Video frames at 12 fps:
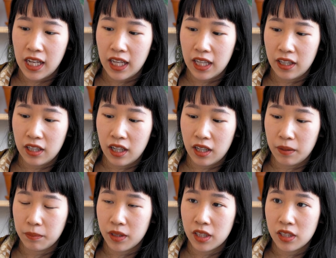It
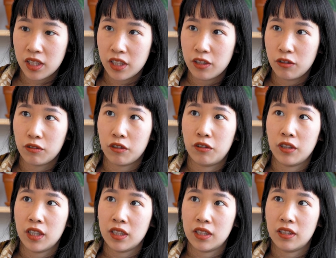continued
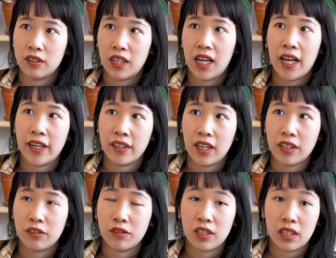growing until the height
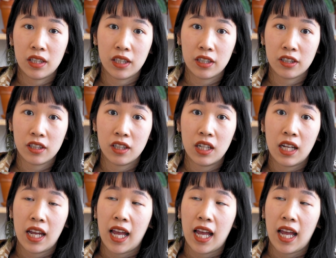that you see here,